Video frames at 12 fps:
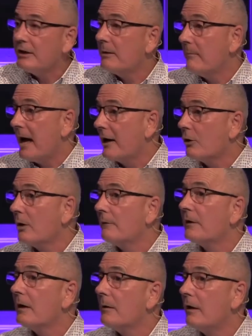the matter
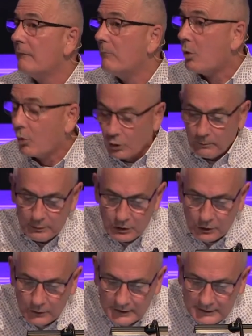of, of moral
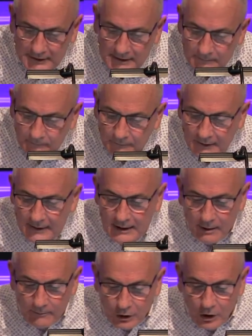purity,
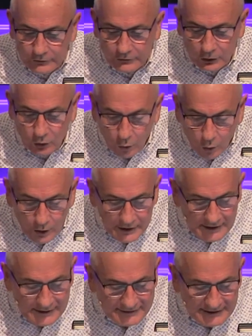because the Lord
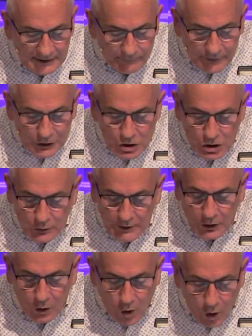is the avenger
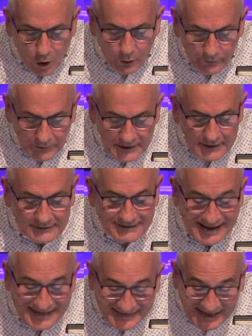in all these
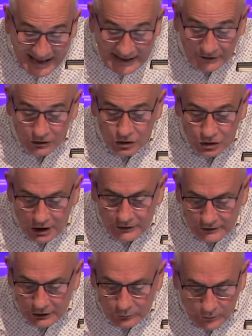things,
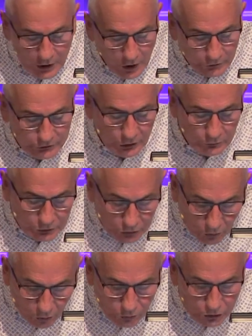just as we also
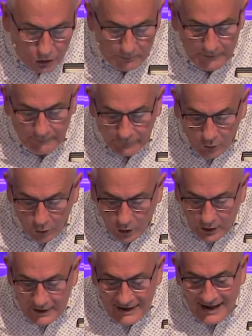told you
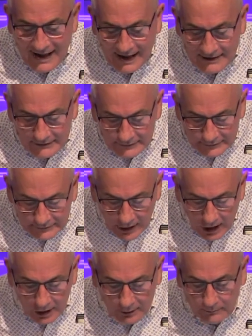before and
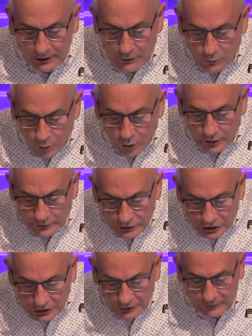solemnly
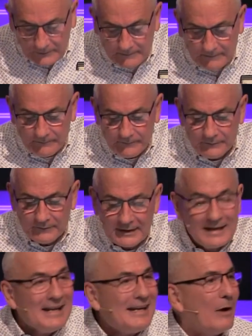warned you.
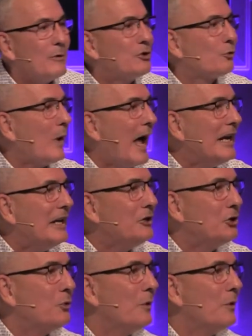Now, he's writing to a